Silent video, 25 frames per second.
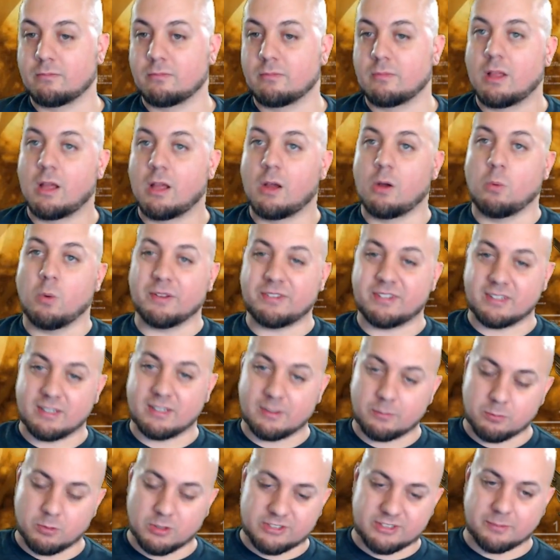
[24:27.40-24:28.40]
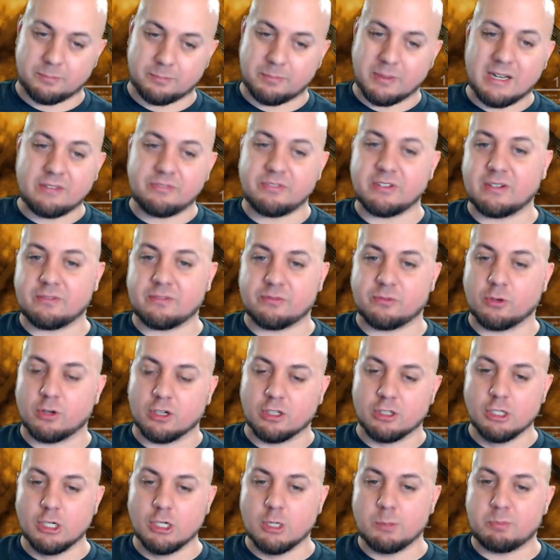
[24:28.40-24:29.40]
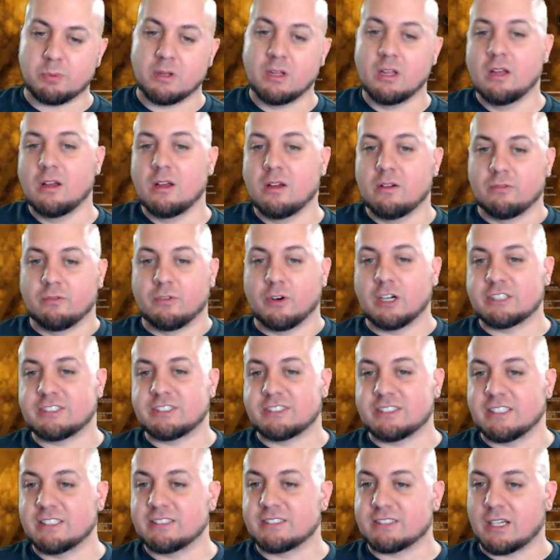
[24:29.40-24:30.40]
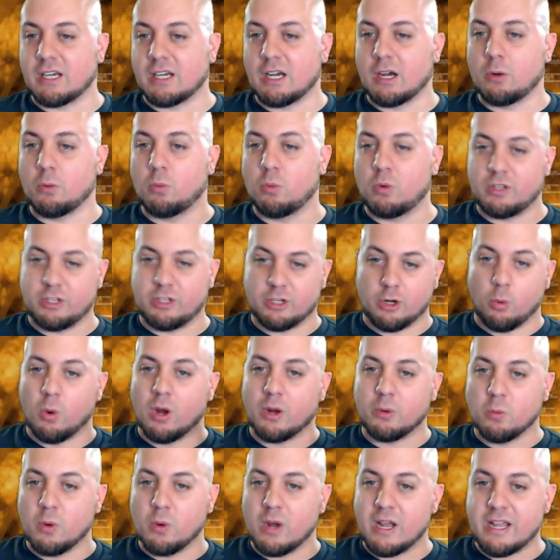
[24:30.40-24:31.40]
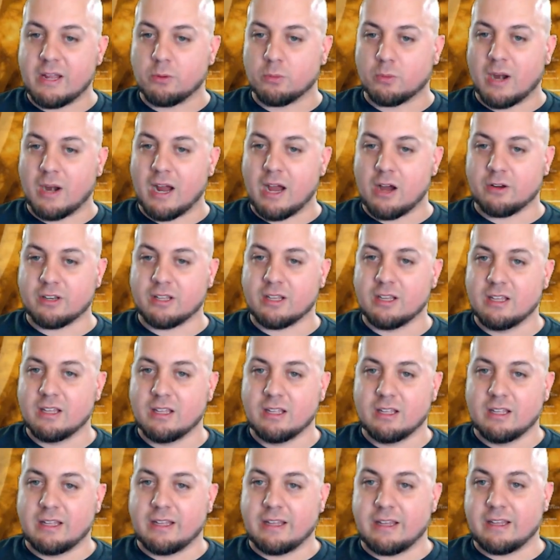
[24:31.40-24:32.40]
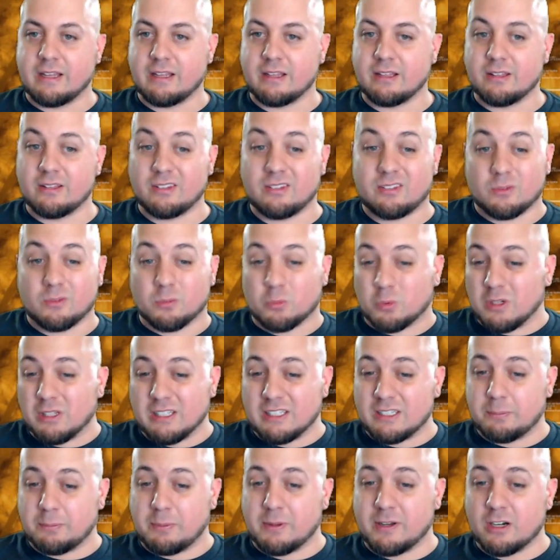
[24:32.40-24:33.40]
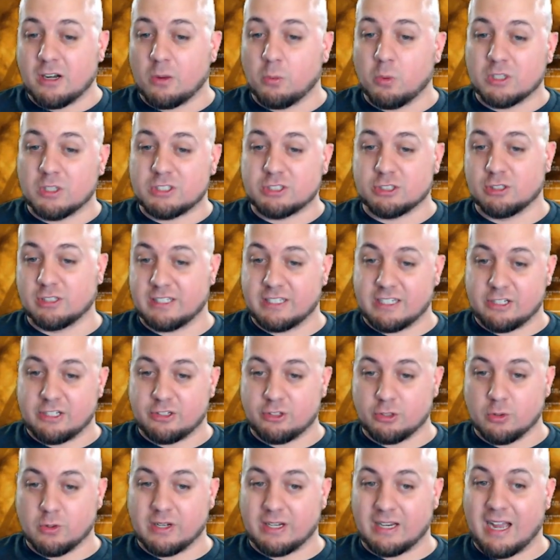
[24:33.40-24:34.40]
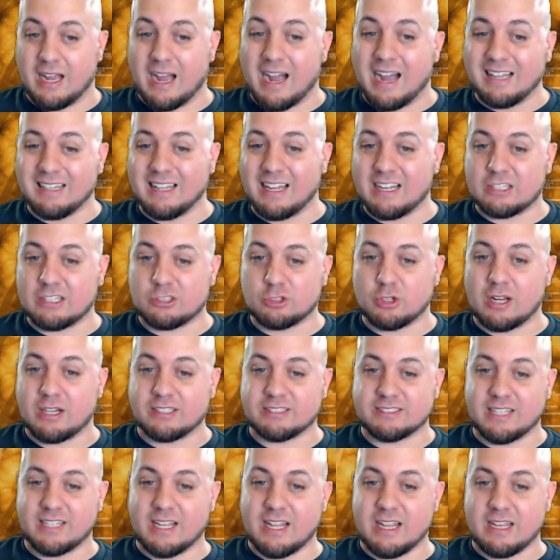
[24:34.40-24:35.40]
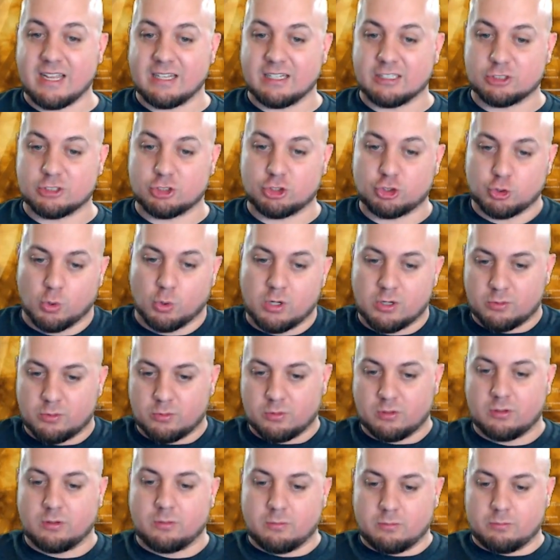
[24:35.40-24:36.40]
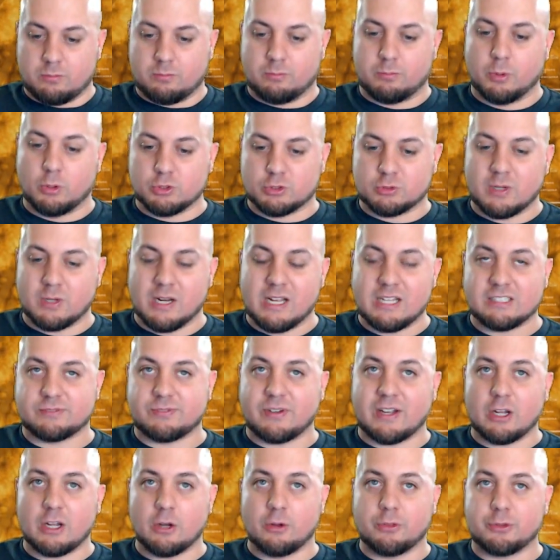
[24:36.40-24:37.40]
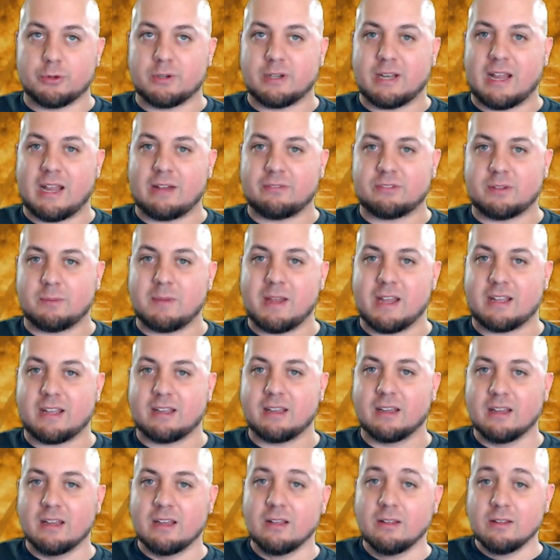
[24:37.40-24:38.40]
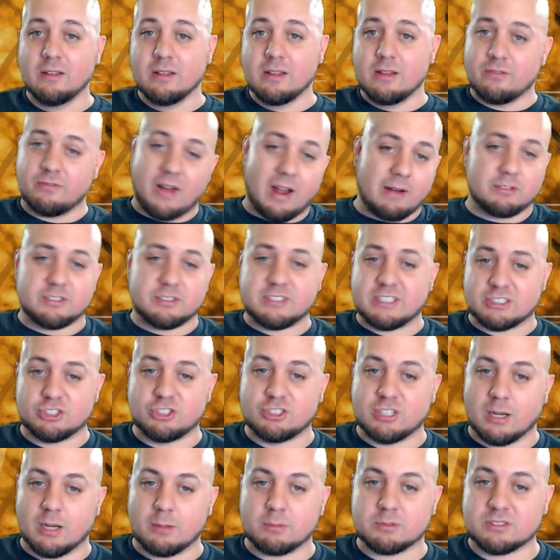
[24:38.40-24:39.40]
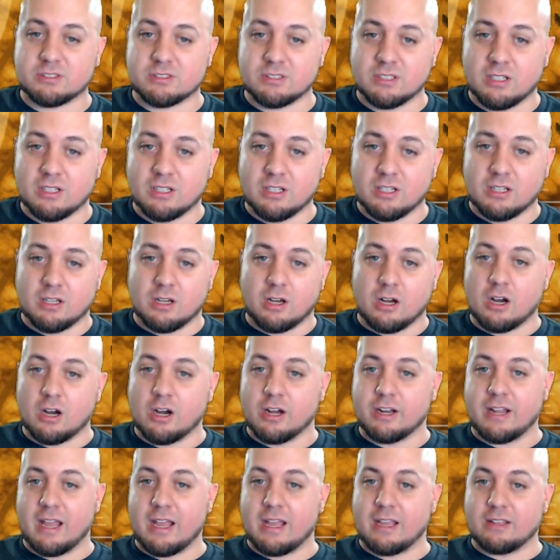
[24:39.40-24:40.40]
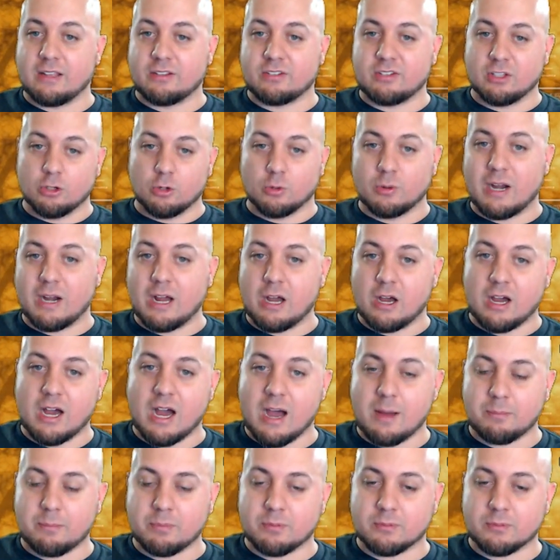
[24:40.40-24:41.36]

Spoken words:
What's the benefit for a loop versus a one-way route is really dependent on what you're looking at doing. I like trying to stay in a short boost range. If I go through and have to make 5 or 6 jumps on a single route hop